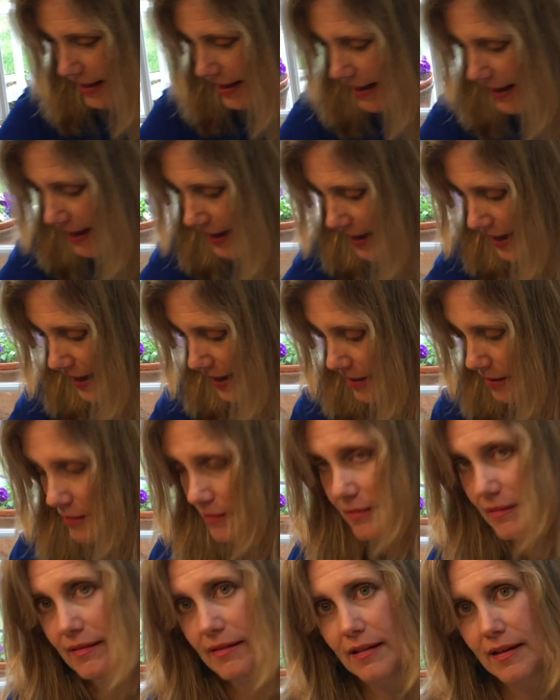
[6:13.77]
And
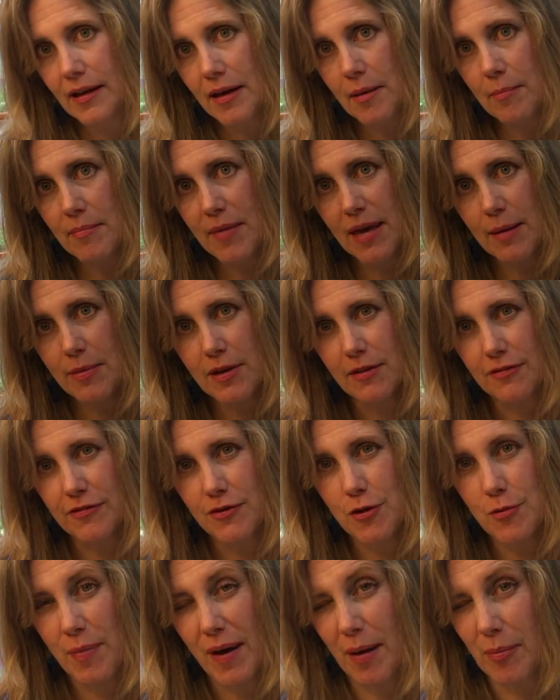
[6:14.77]
maybe a few
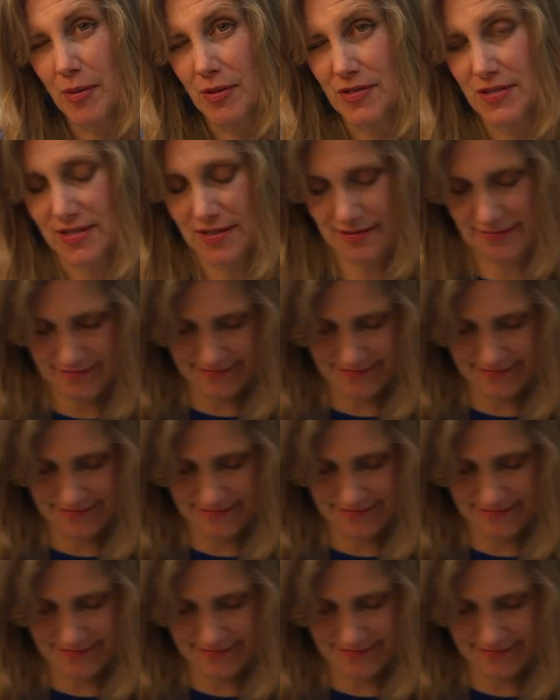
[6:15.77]
pebbles.